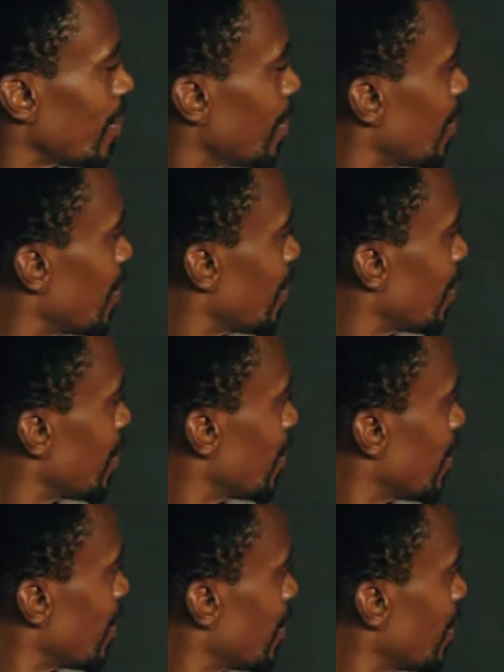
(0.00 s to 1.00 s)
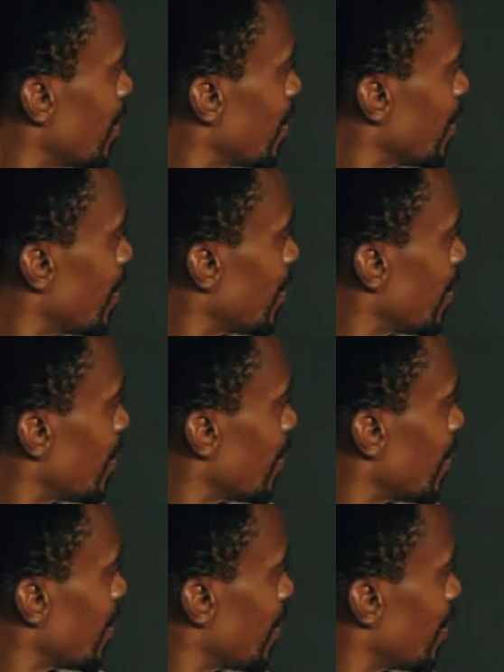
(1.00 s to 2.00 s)

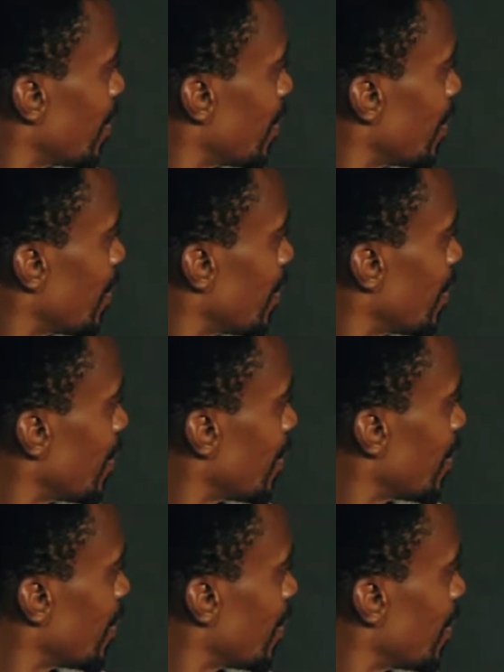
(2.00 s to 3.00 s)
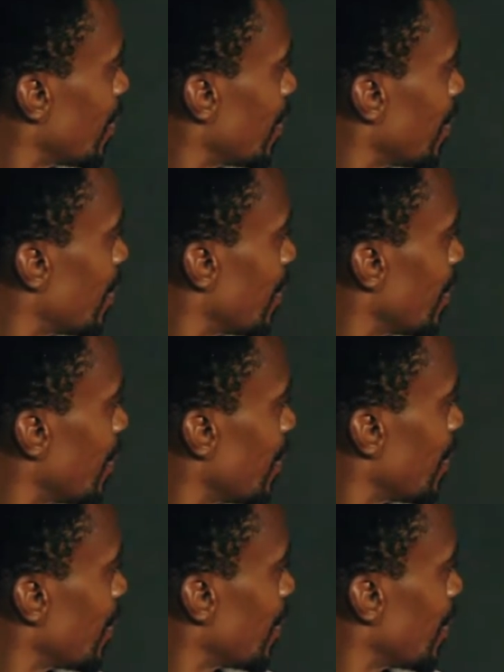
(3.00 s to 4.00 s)

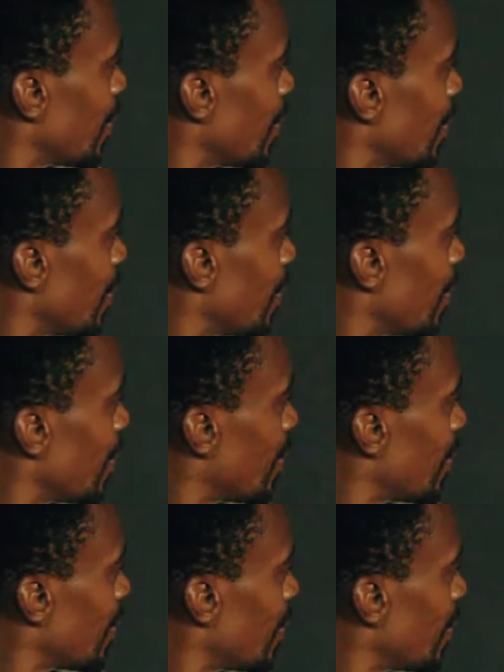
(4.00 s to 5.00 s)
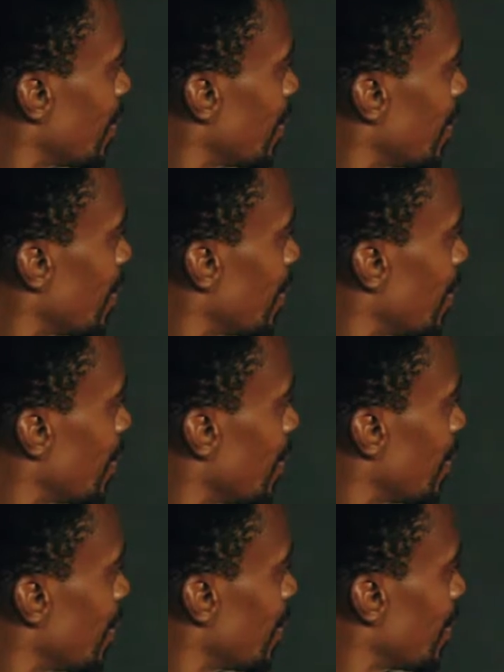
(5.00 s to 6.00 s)

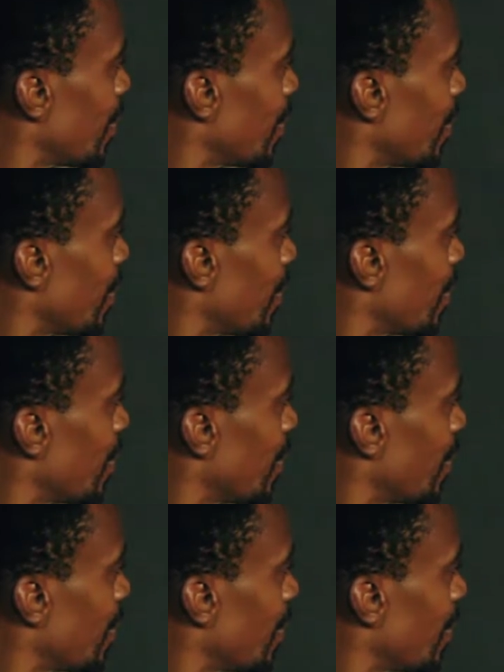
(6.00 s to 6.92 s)
No words are spoken by the person on screen.